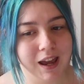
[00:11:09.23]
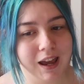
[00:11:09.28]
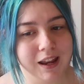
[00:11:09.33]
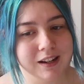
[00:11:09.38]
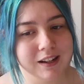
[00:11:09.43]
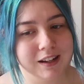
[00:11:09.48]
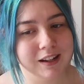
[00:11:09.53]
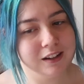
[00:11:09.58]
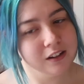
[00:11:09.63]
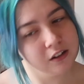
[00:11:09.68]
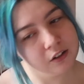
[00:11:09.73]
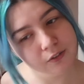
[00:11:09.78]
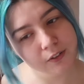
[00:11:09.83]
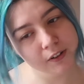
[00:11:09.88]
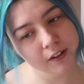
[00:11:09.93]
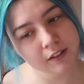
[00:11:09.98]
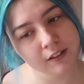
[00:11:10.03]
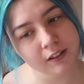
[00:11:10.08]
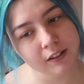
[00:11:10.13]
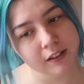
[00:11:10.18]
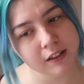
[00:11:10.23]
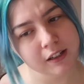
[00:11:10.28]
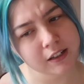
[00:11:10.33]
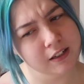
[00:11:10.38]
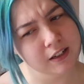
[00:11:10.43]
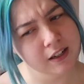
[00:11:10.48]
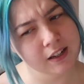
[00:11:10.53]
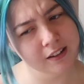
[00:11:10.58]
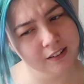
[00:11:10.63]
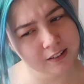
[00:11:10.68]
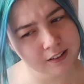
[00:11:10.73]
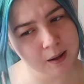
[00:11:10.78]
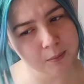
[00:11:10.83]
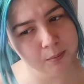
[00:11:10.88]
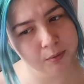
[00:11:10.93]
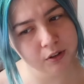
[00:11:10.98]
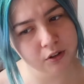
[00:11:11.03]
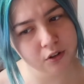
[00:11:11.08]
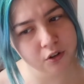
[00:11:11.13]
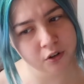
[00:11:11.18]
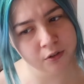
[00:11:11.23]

and inadvertently accepts an